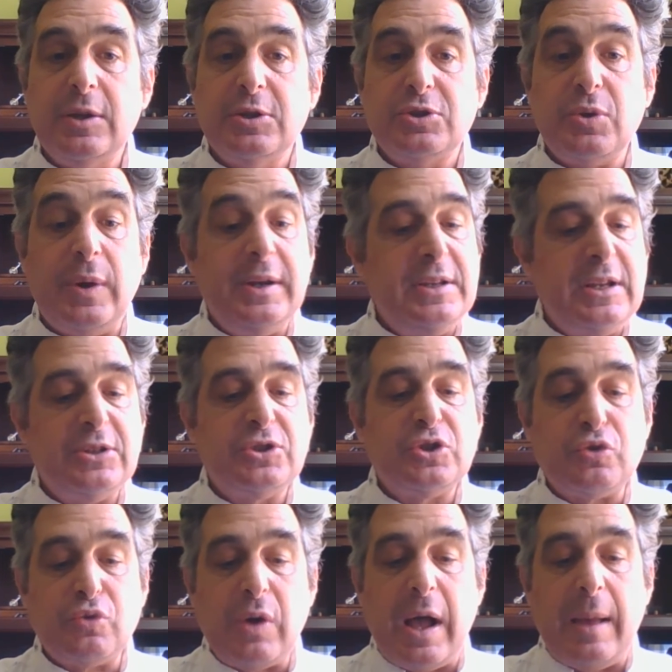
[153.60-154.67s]
So I did
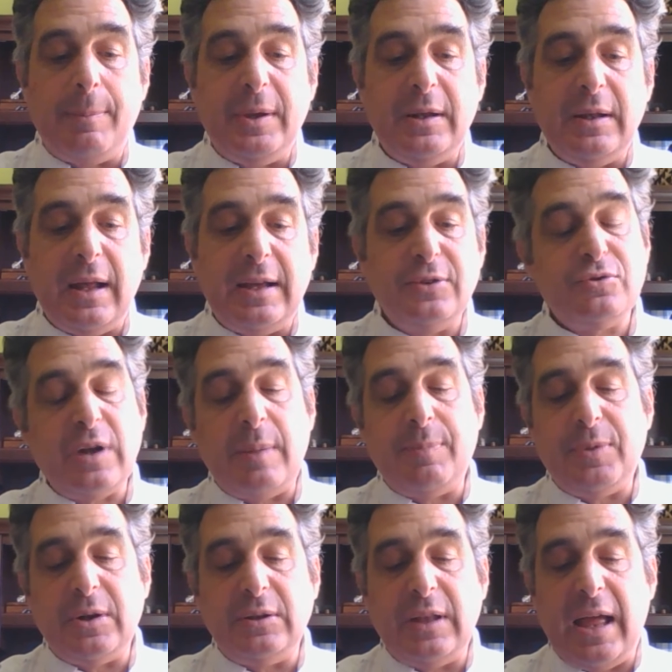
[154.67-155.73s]
strop it. I
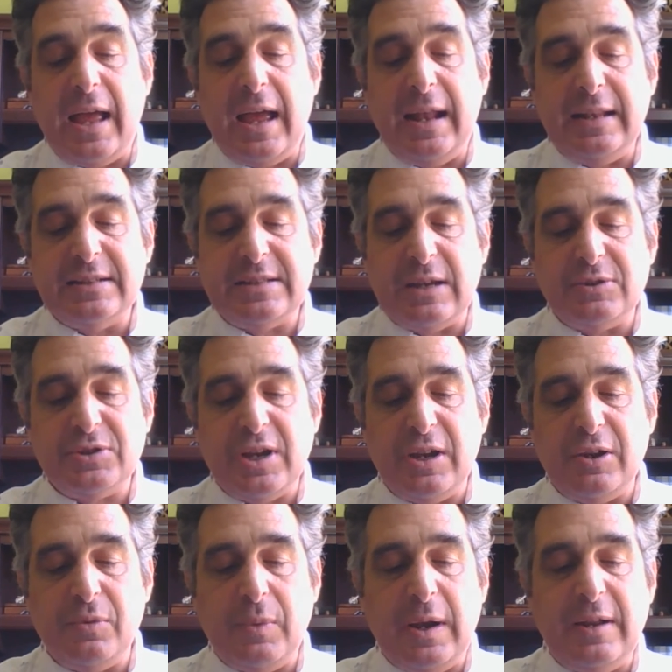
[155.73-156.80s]
stropped it a lot as I was
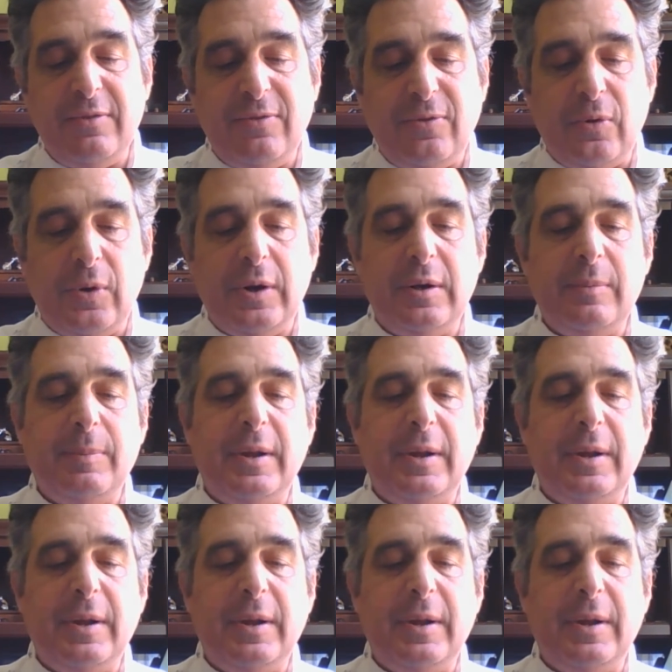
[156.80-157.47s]
getting ready for it,